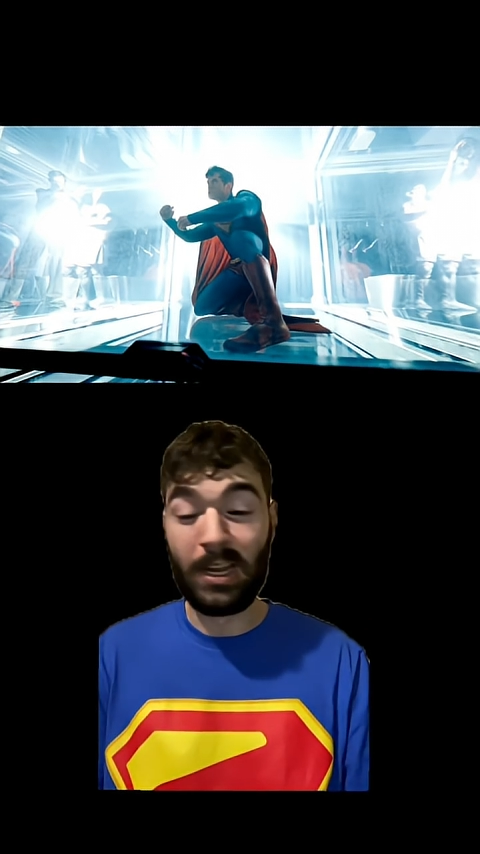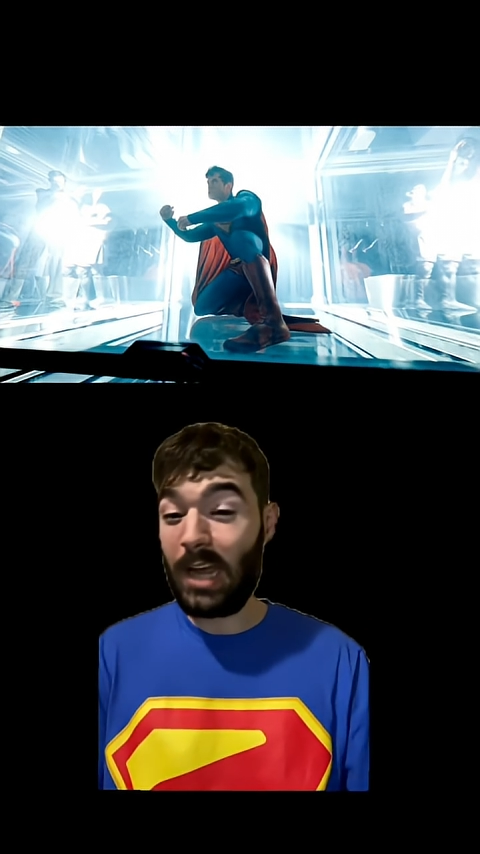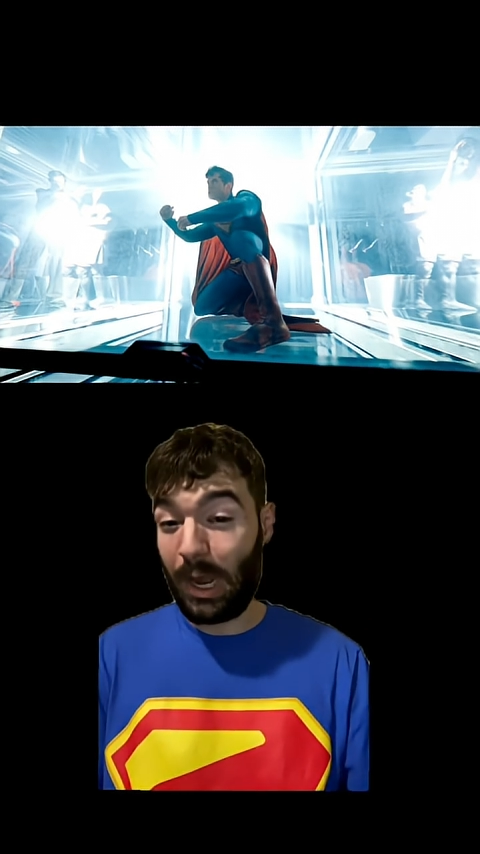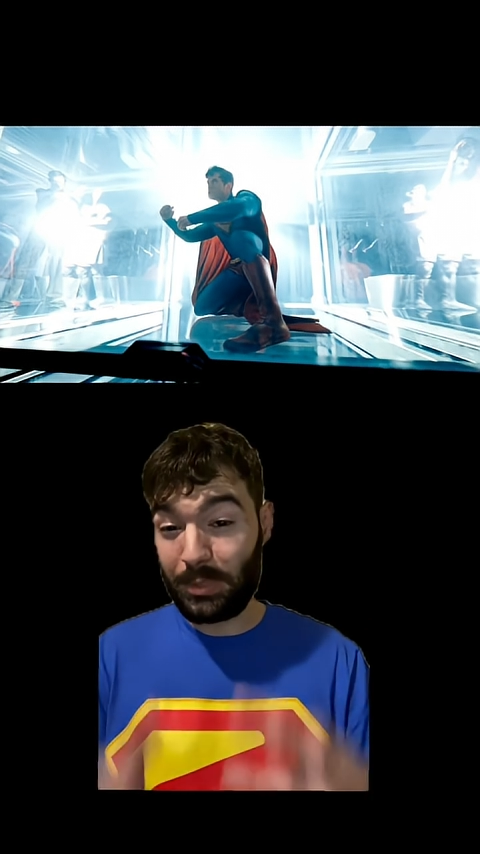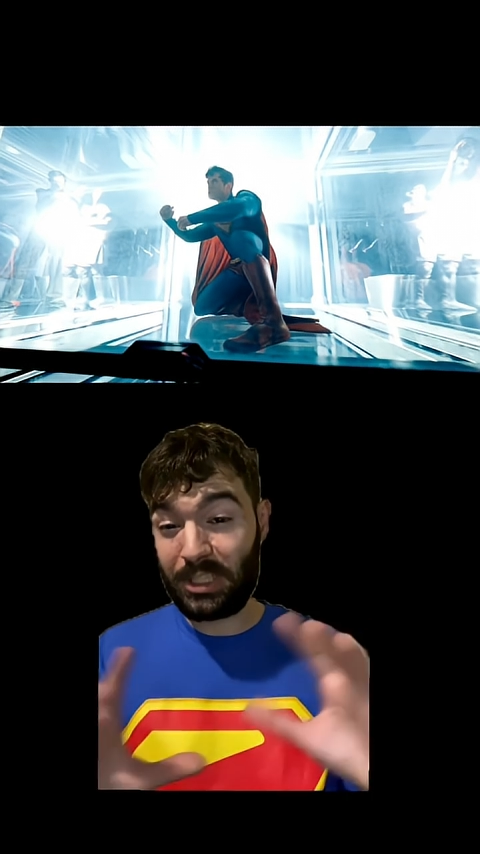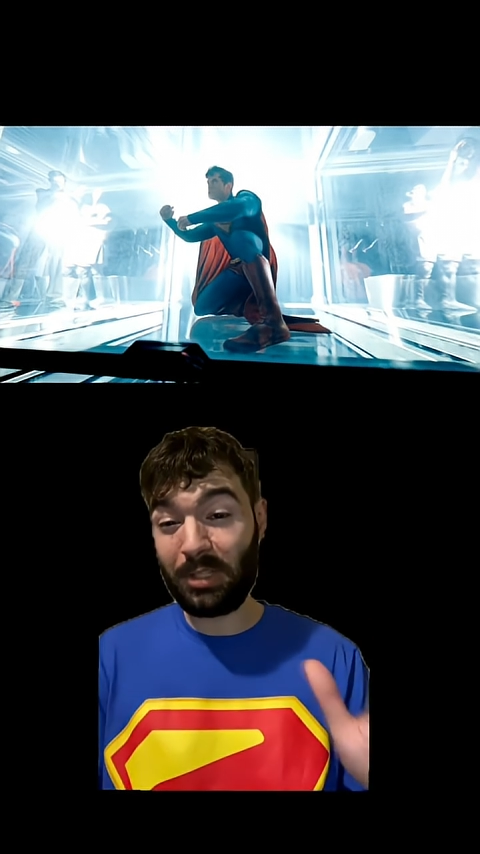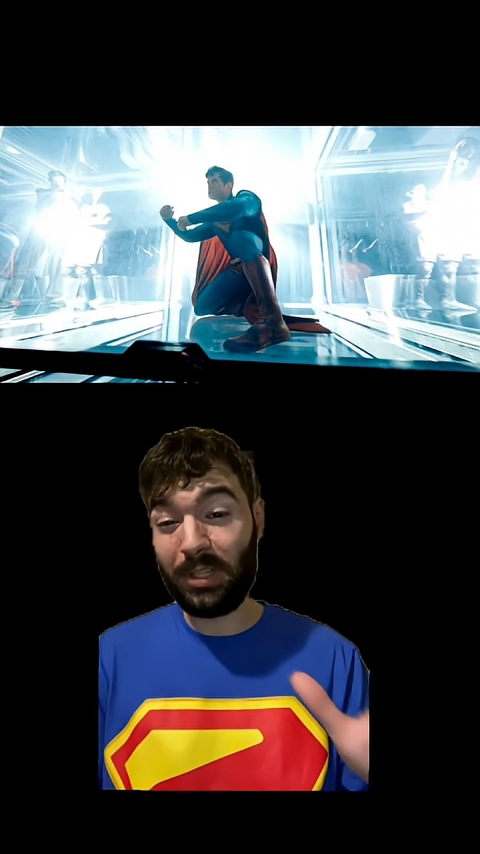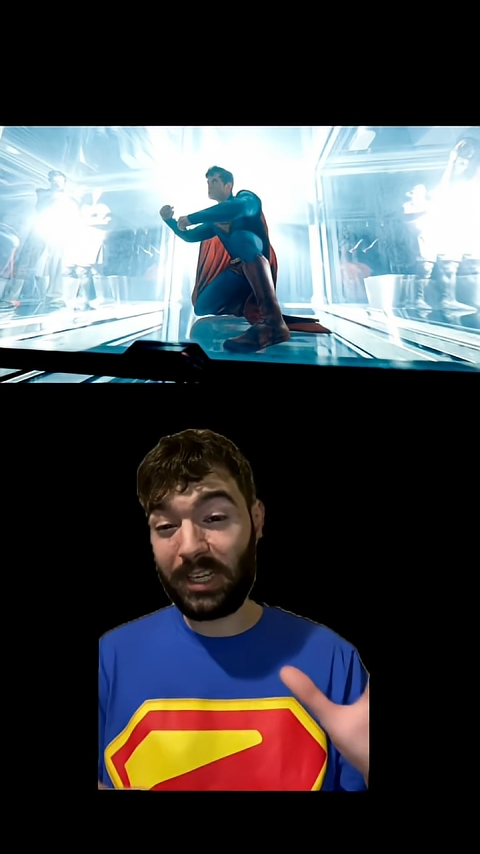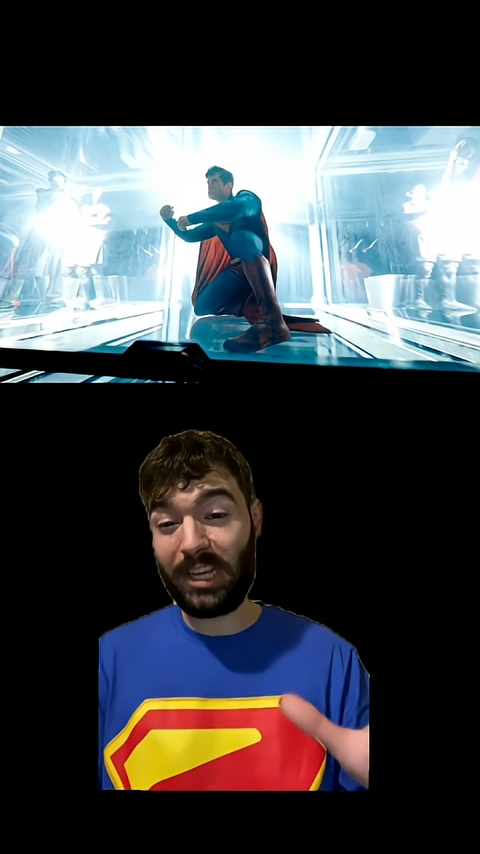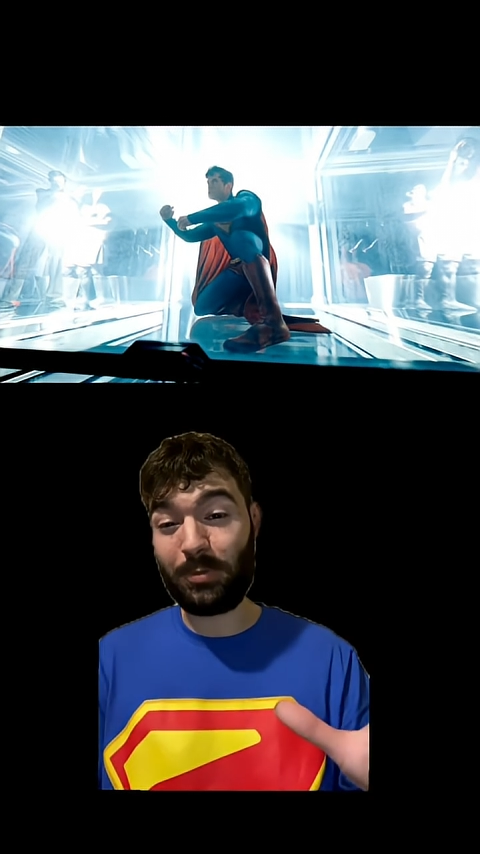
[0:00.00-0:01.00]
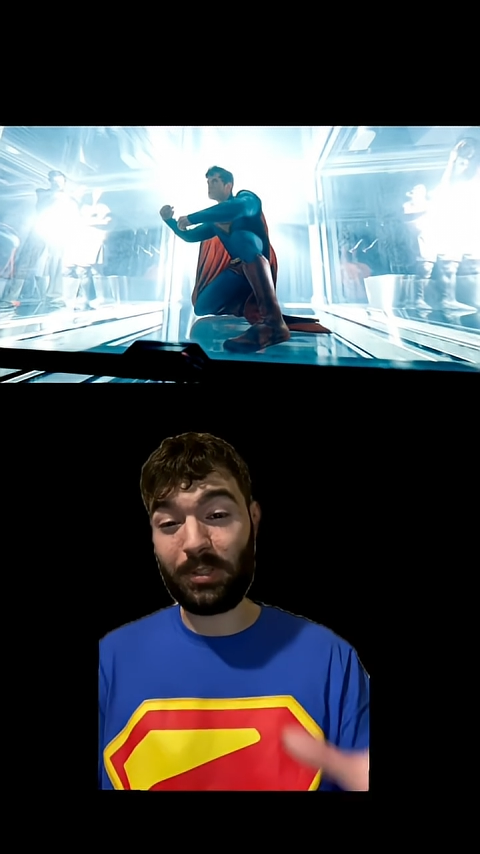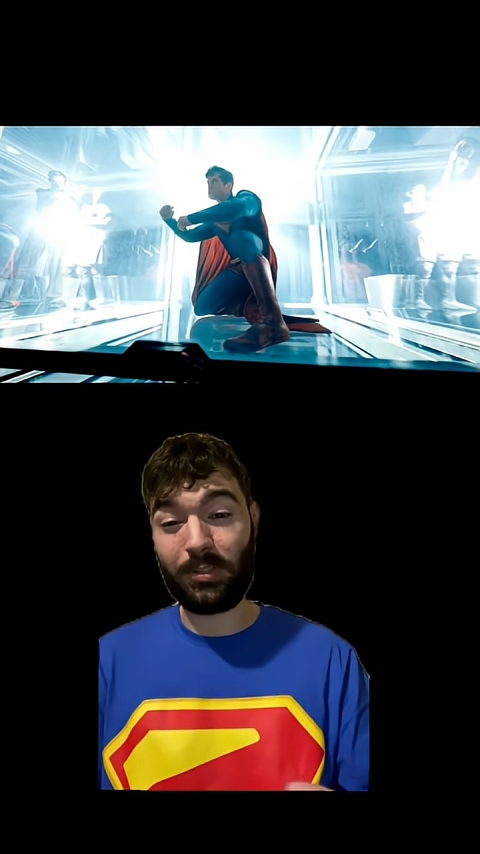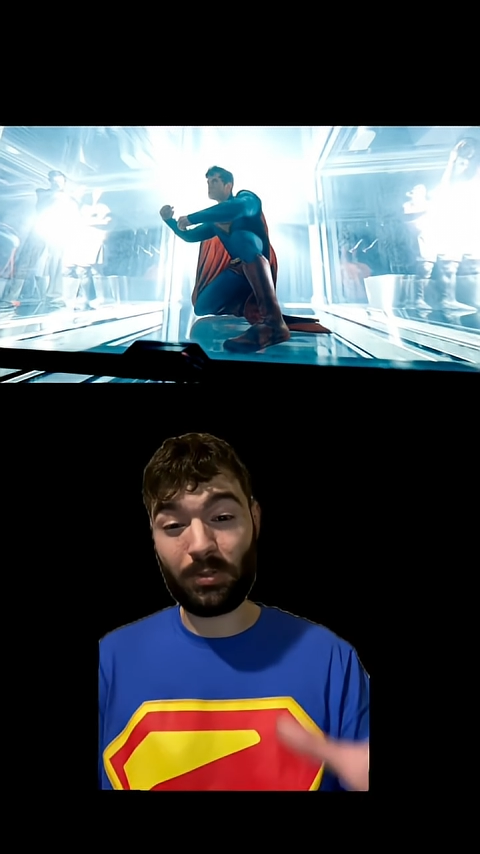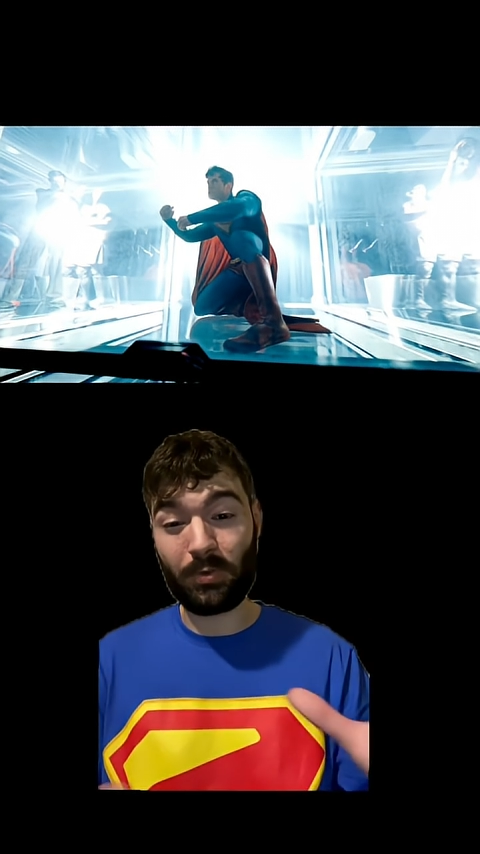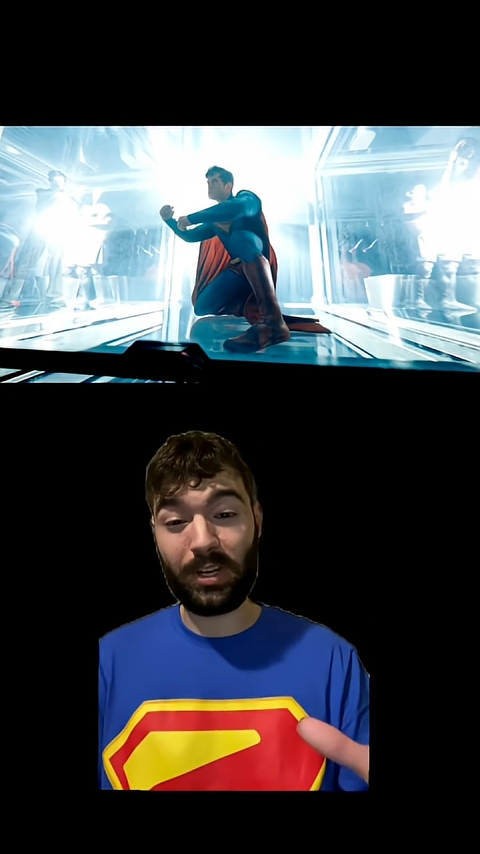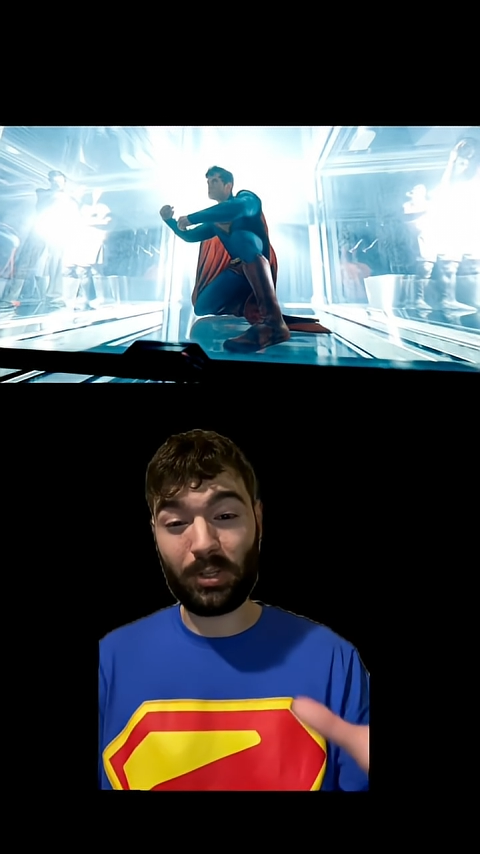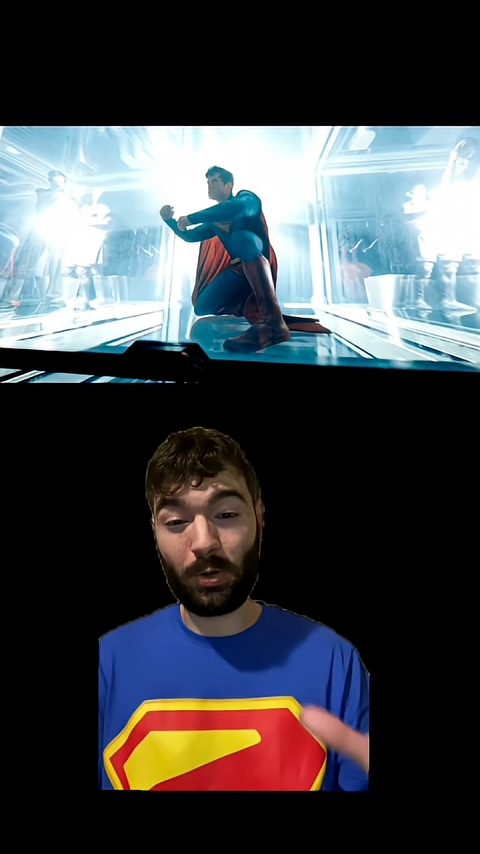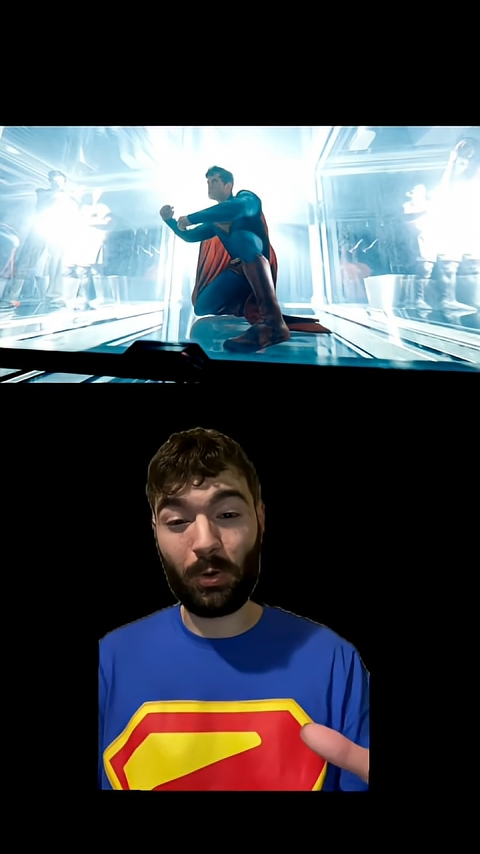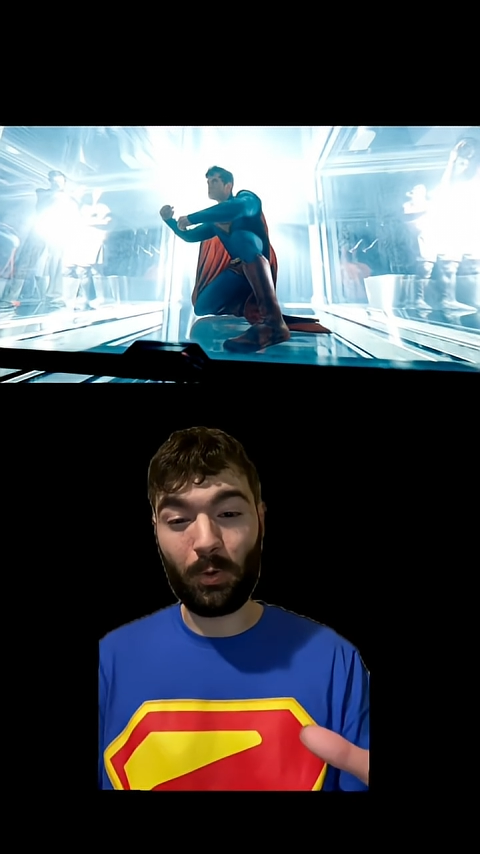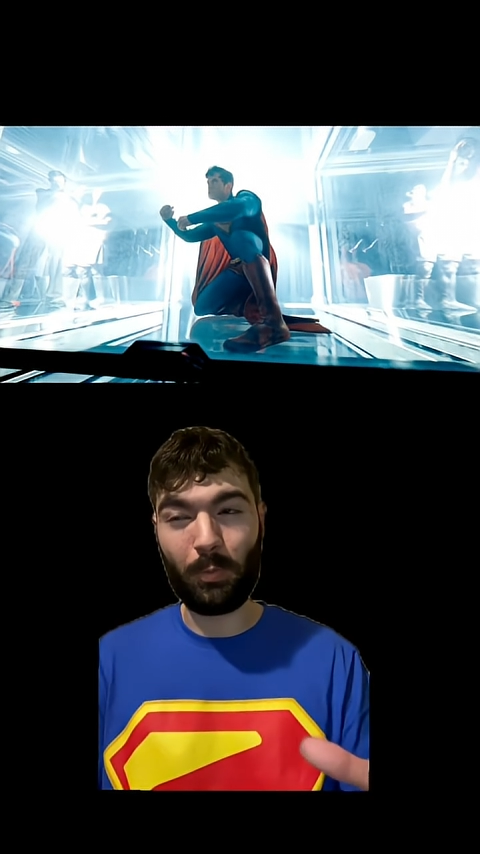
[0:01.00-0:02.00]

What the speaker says: I was still engaged with the story as a whole,